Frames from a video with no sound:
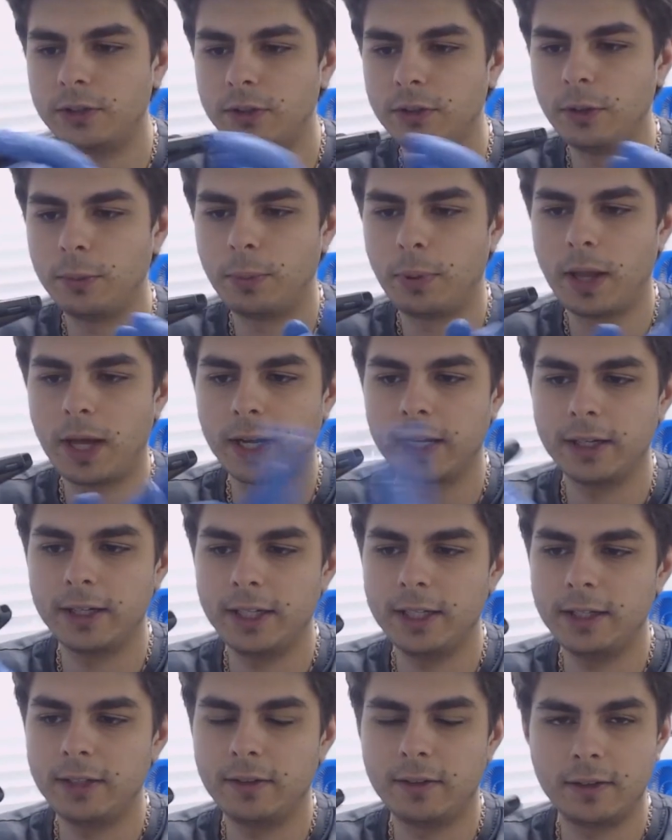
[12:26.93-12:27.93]
So you plug it
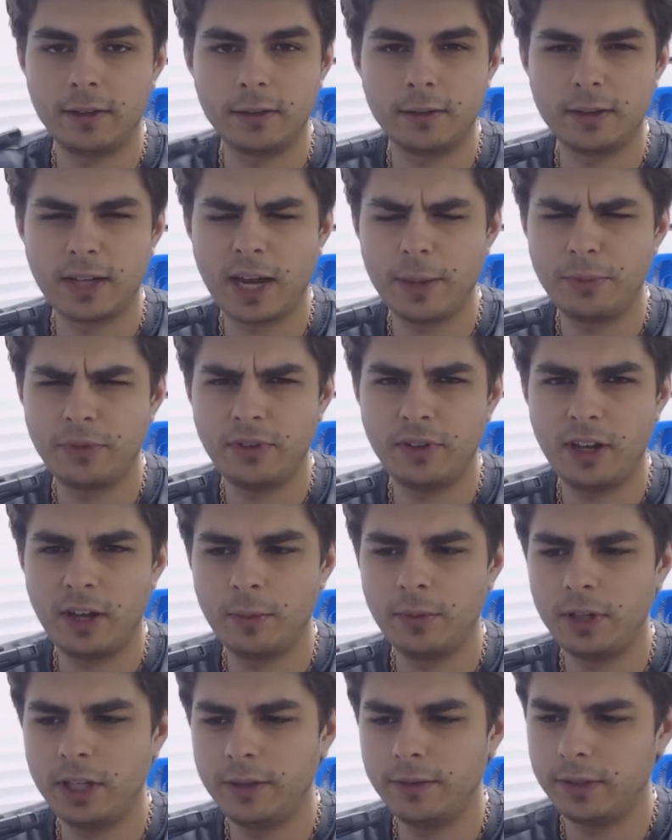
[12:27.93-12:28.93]
in, it's a type C I
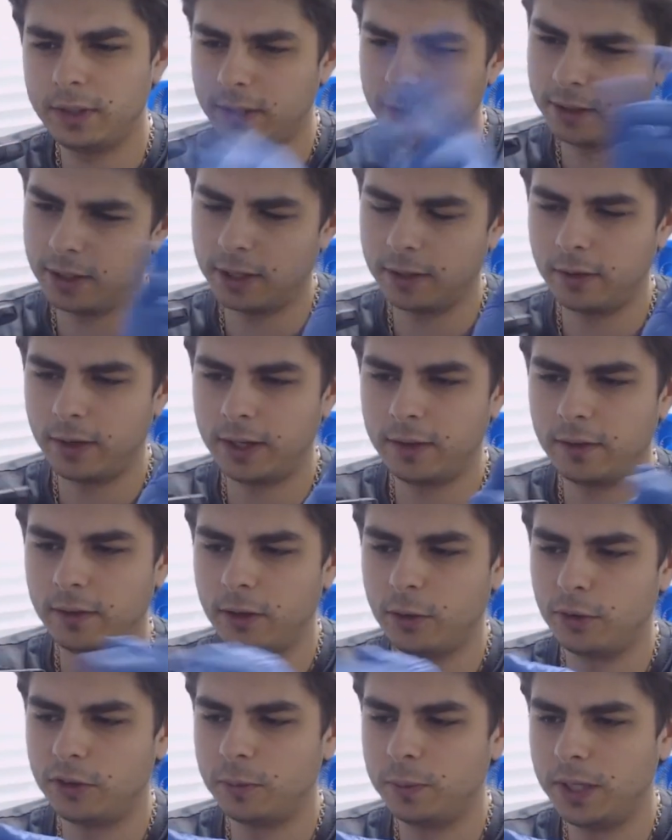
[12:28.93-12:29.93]
believe, and then the other end is a
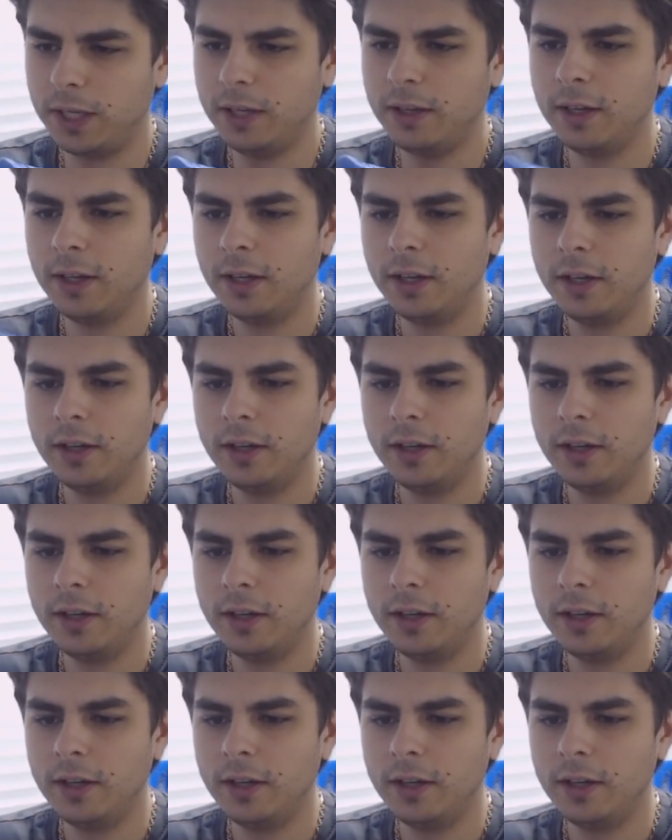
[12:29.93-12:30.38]
USB.